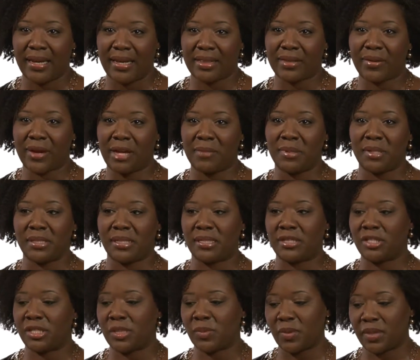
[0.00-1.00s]
They're able
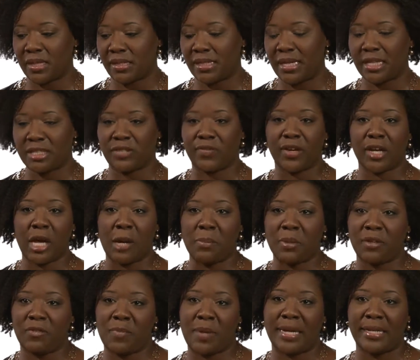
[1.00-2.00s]
to just with a touch of a
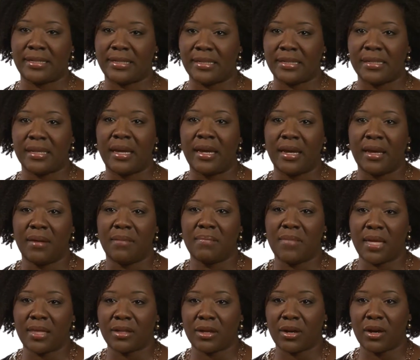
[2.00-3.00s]
couple of buttons
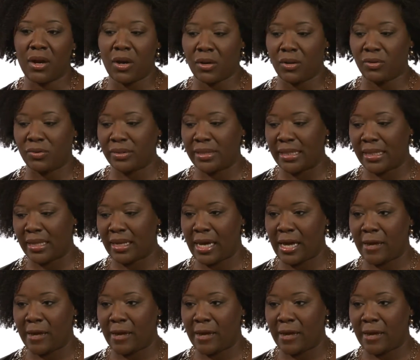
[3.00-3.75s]
make their own